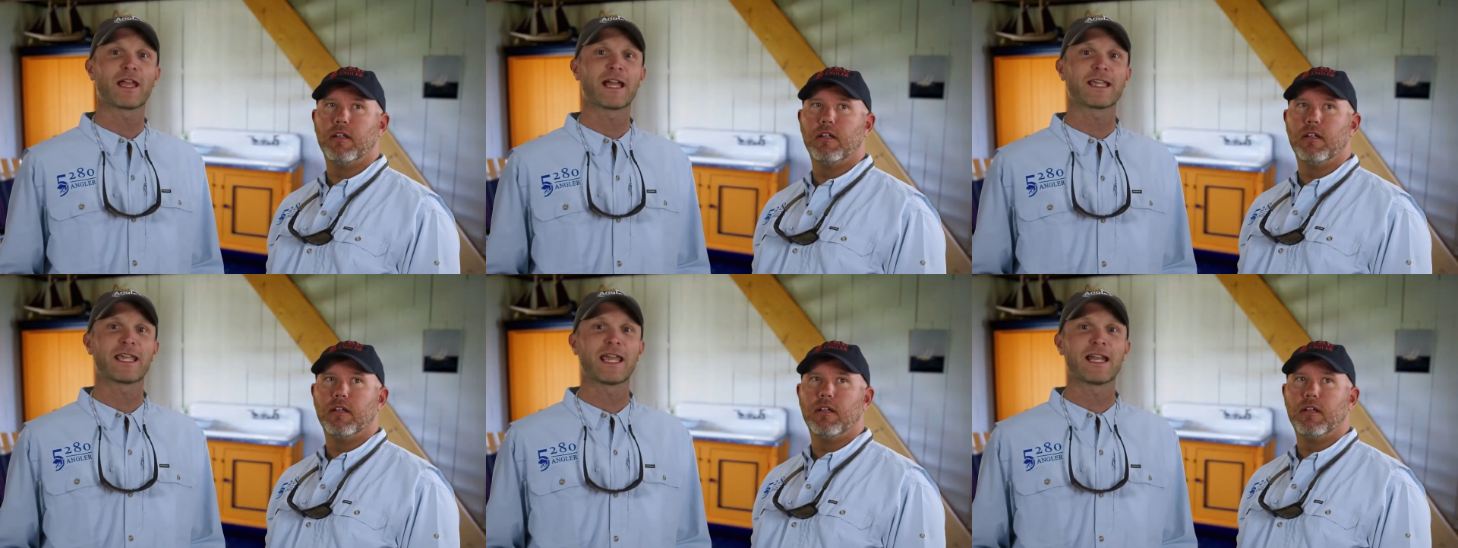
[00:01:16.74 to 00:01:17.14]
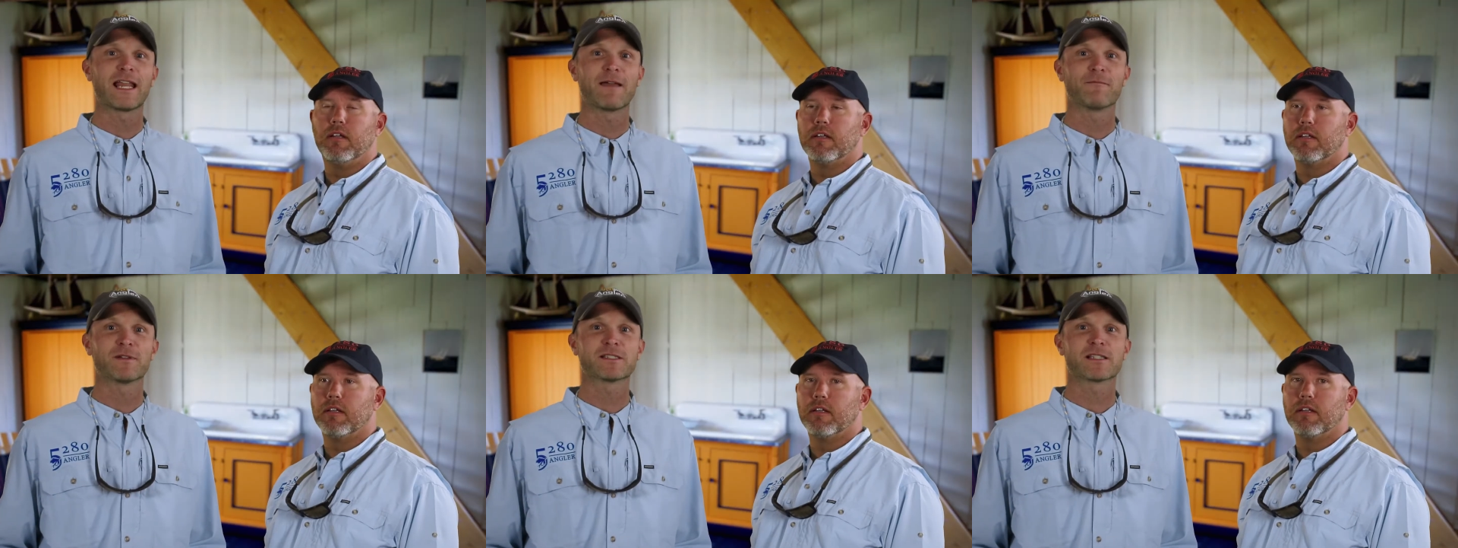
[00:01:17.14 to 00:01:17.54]
Speaker 1: I can't
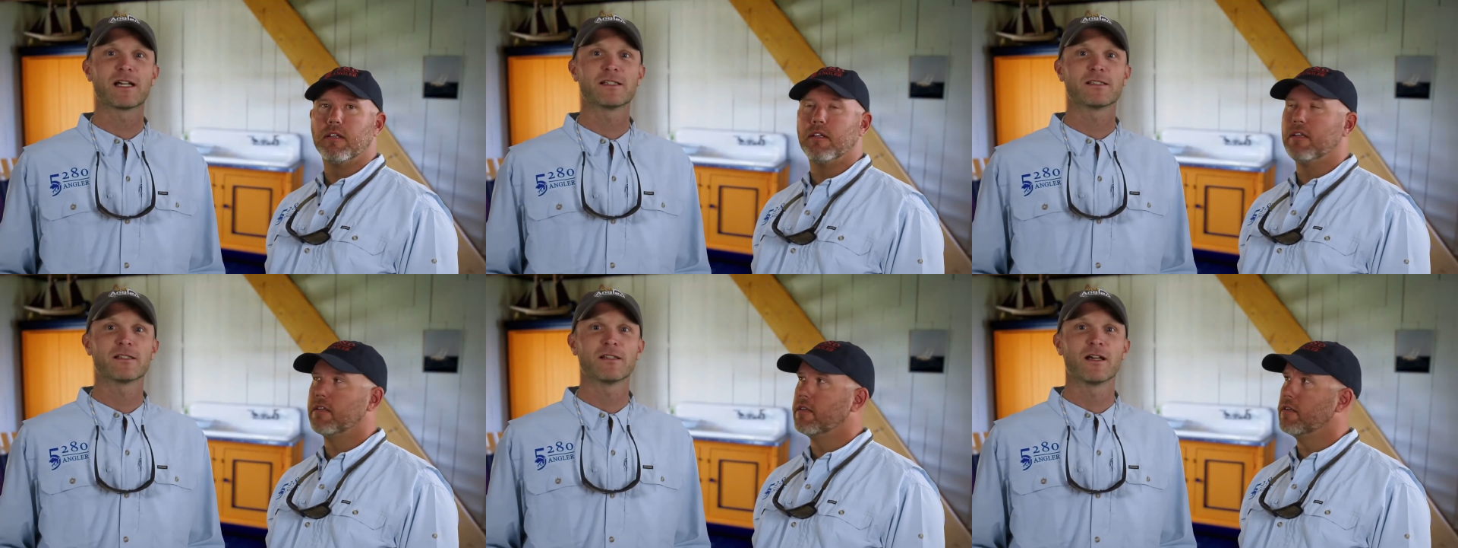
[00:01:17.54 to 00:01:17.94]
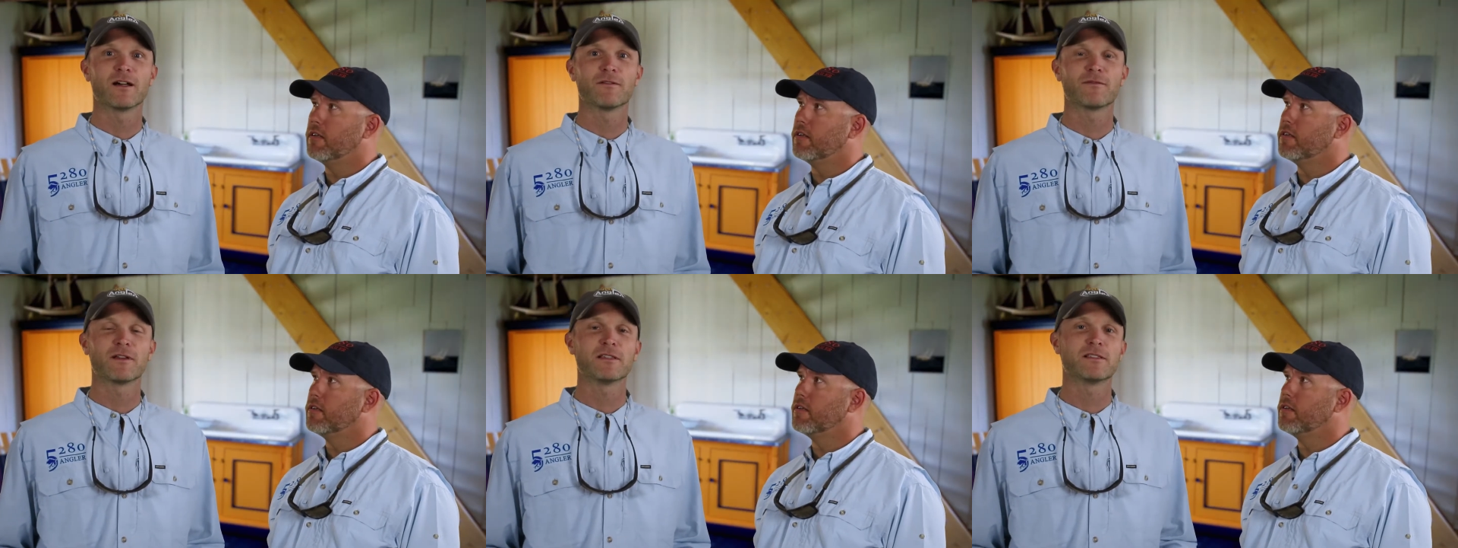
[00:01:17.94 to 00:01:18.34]
emphasize
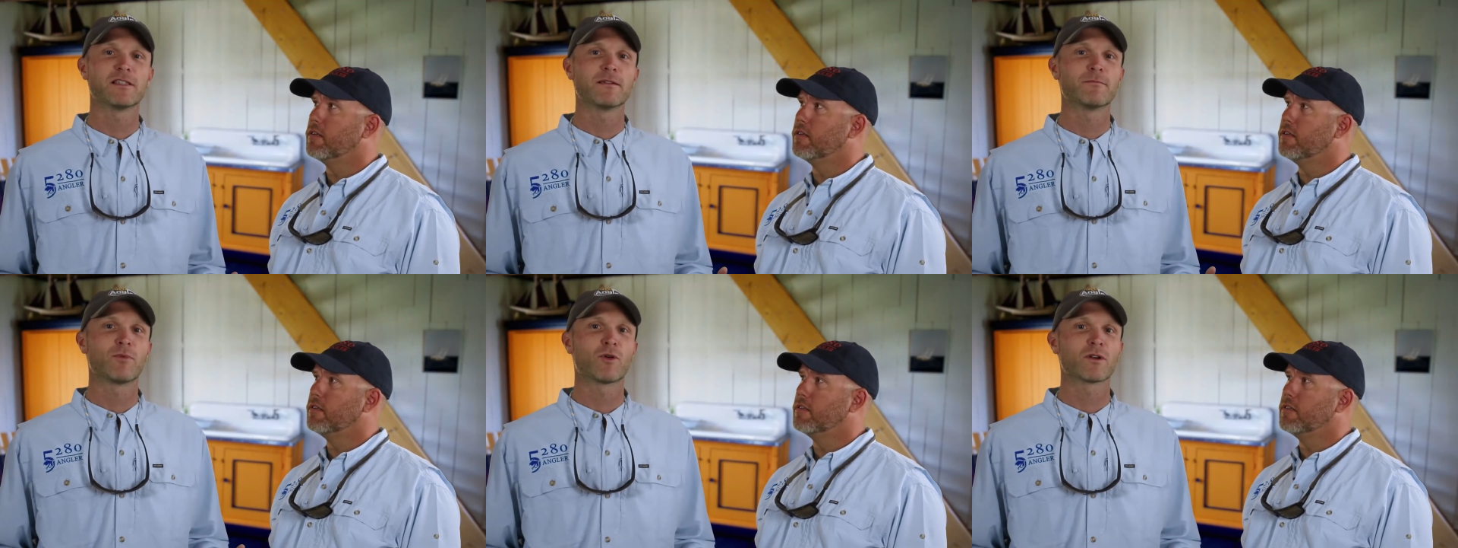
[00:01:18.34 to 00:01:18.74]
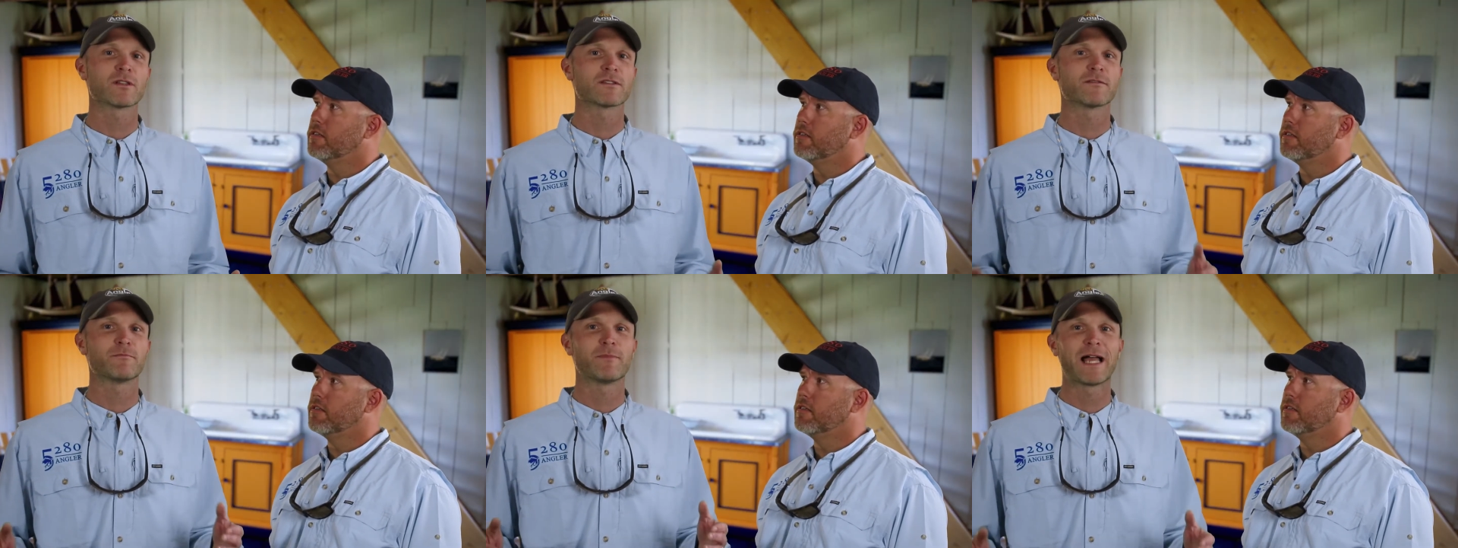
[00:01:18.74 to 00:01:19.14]
enough is the
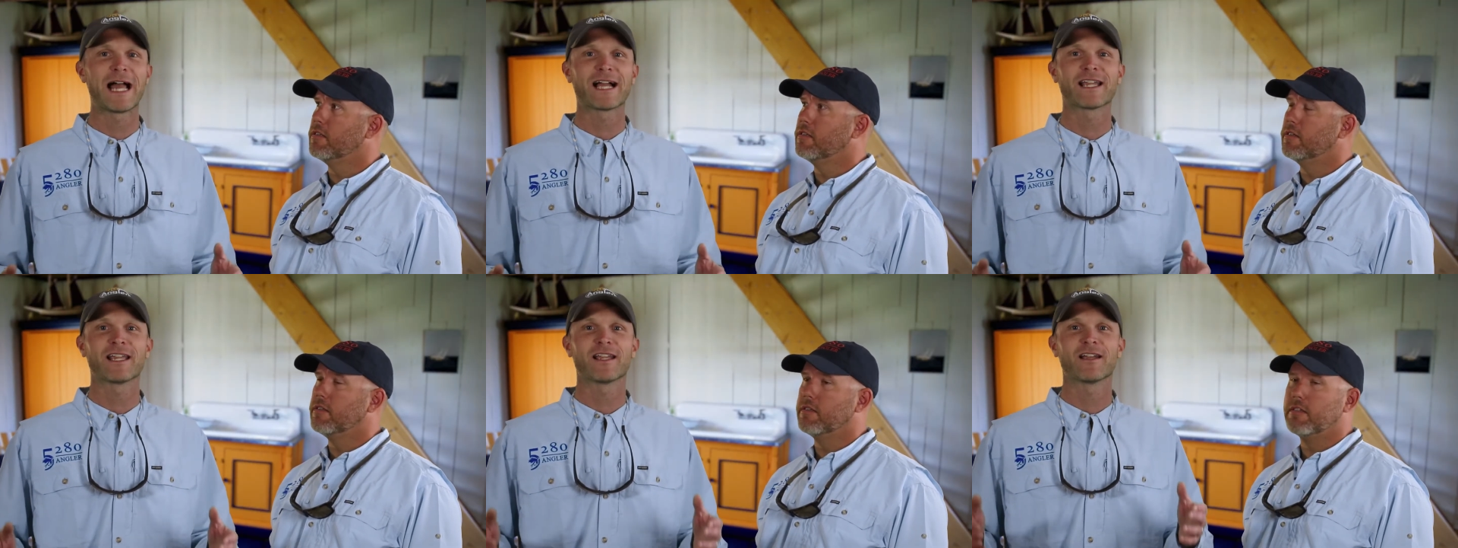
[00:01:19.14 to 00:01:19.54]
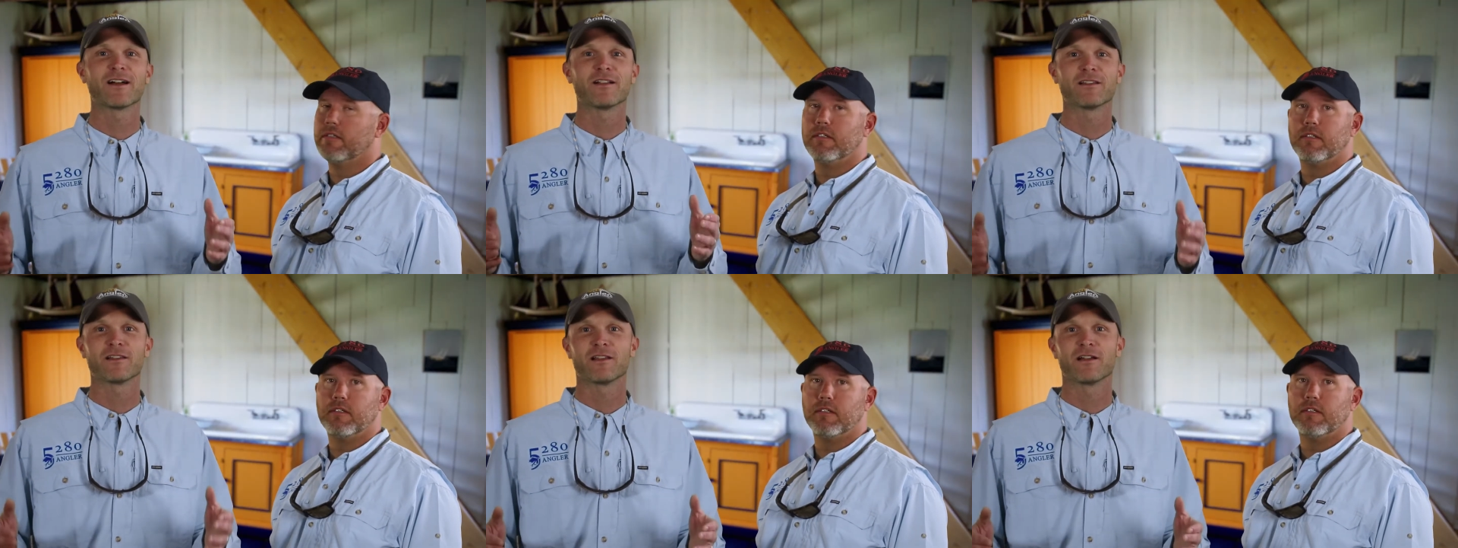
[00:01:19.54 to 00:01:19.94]
importance of packing
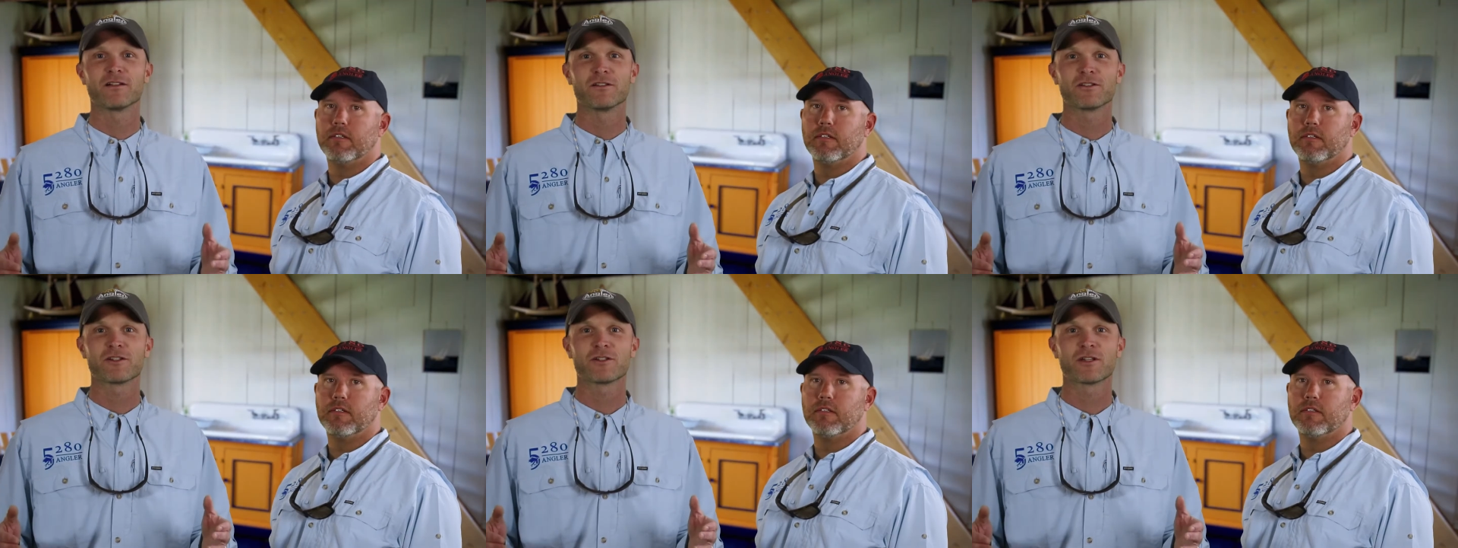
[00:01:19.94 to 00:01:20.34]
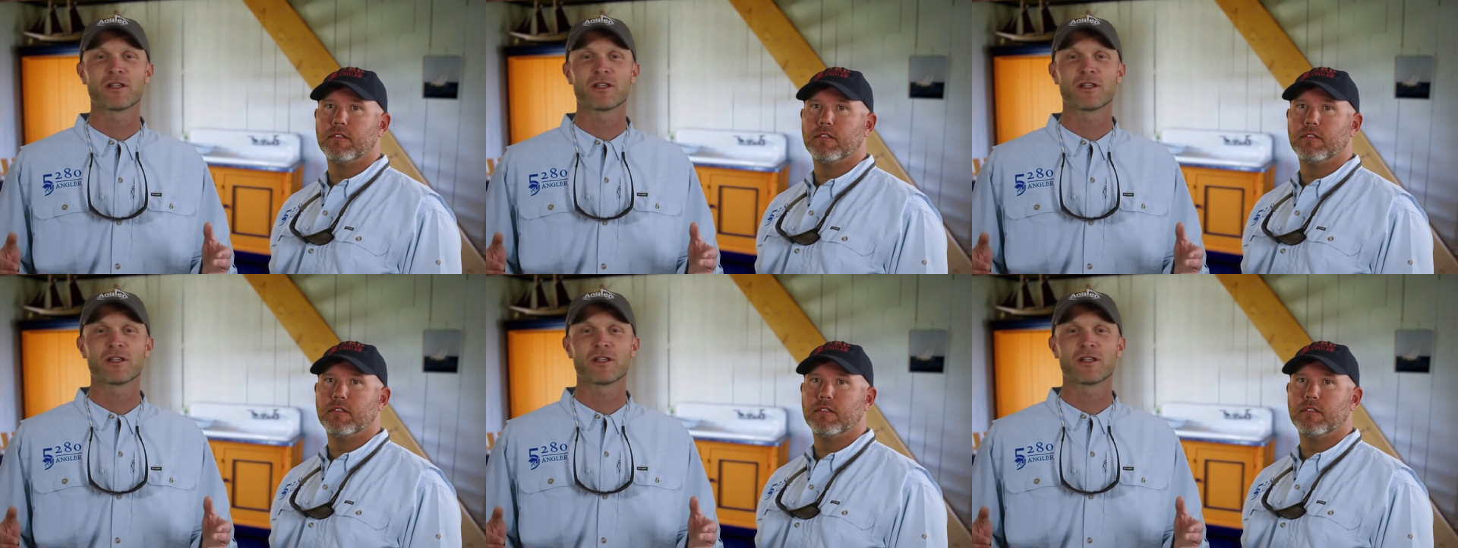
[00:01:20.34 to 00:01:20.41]
a lunch.